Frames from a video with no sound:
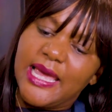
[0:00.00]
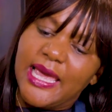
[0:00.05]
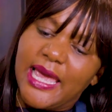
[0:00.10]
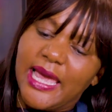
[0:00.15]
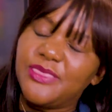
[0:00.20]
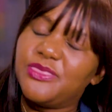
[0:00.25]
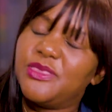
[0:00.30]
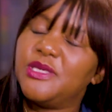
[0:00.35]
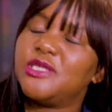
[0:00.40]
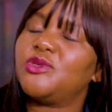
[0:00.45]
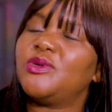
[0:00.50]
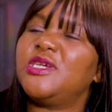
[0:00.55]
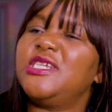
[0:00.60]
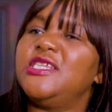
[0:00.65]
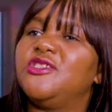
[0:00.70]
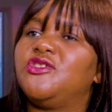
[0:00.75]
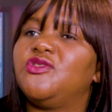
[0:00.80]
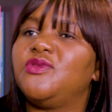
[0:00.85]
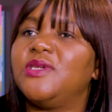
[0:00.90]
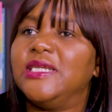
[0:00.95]
And this one
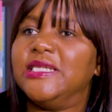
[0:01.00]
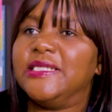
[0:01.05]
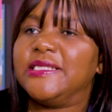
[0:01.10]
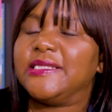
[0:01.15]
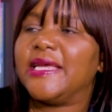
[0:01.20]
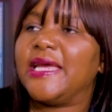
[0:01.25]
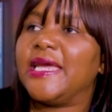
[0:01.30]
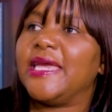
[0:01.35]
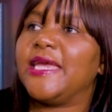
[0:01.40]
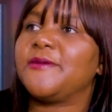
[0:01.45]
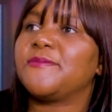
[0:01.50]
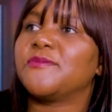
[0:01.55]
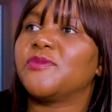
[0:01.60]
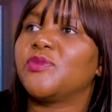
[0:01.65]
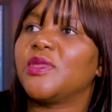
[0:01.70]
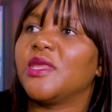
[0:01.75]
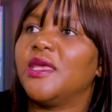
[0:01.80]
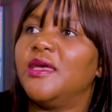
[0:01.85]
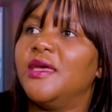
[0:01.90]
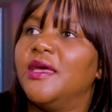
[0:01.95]
is really saying,
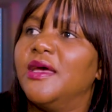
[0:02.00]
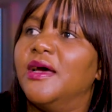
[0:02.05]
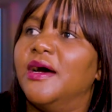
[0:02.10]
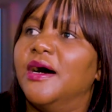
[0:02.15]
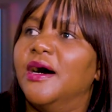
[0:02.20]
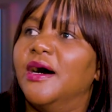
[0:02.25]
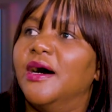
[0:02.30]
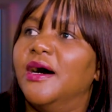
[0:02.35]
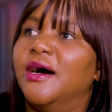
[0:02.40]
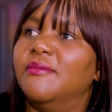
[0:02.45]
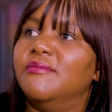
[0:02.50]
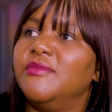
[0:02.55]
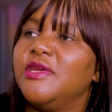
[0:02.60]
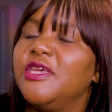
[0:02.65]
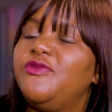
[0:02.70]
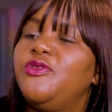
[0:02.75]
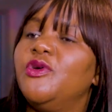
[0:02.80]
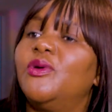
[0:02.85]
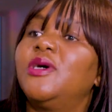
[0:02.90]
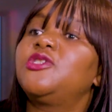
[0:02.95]

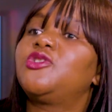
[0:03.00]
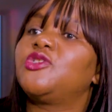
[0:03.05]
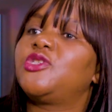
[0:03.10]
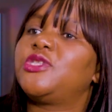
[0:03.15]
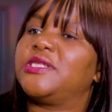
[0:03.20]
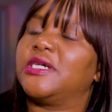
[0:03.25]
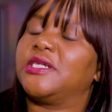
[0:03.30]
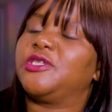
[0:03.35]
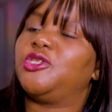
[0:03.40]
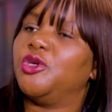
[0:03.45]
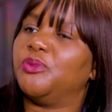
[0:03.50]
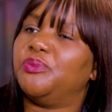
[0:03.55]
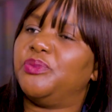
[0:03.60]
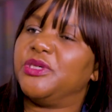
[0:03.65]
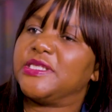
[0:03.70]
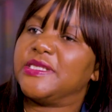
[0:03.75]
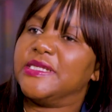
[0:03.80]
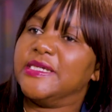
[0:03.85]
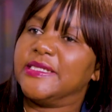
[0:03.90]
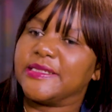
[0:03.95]
if you want to start your
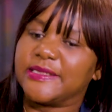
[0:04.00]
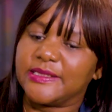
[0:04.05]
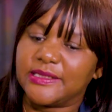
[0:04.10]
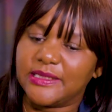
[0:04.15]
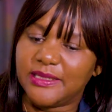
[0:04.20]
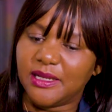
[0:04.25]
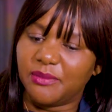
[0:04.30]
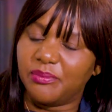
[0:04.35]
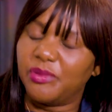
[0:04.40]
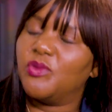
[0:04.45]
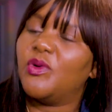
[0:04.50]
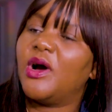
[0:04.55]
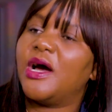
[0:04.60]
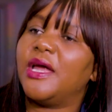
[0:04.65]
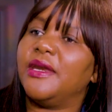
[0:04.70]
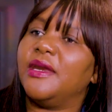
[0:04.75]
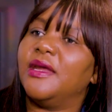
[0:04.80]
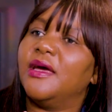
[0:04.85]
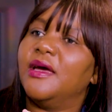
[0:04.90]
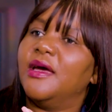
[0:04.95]
business, number
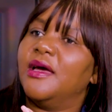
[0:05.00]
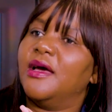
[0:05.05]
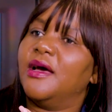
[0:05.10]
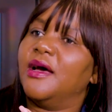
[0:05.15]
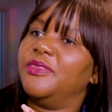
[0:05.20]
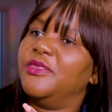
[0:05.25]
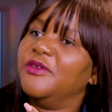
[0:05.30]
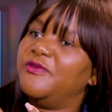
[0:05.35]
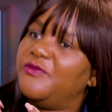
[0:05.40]
one, the